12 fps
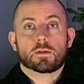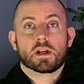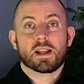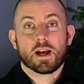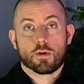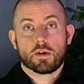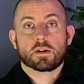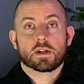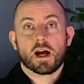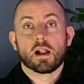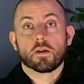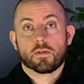connection to
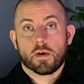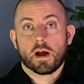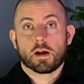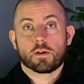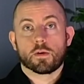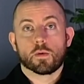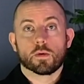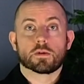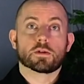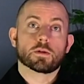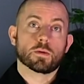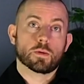Halifax or
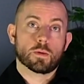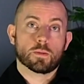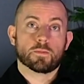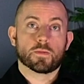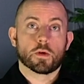to